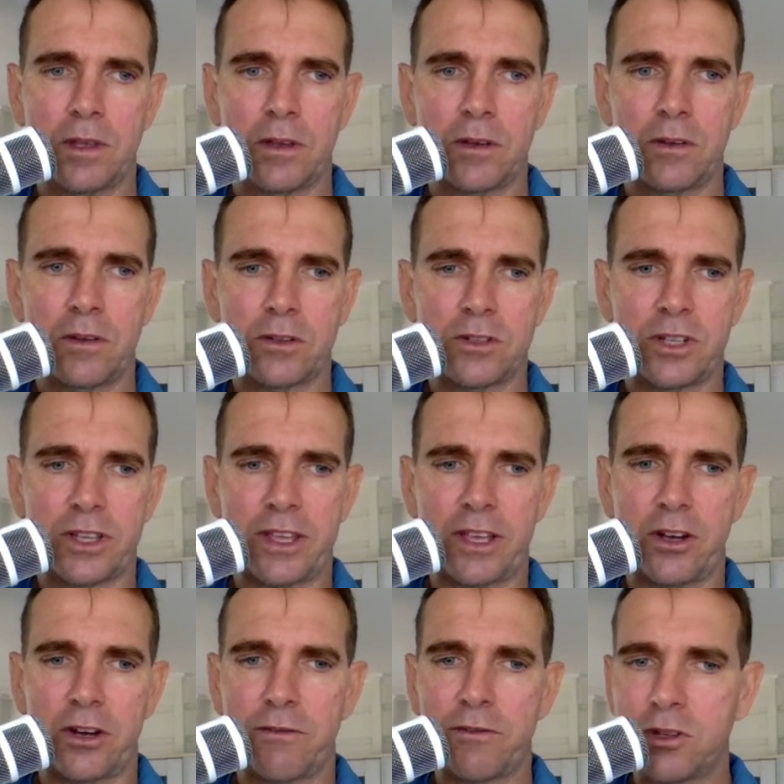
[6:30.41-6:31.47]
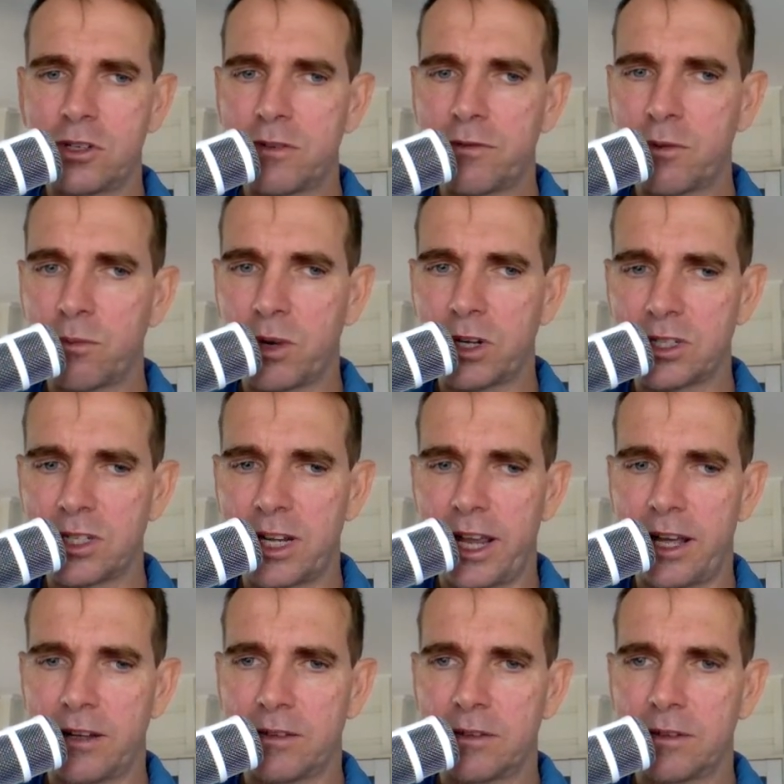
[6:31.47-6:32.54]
looks like they got a few different ones now.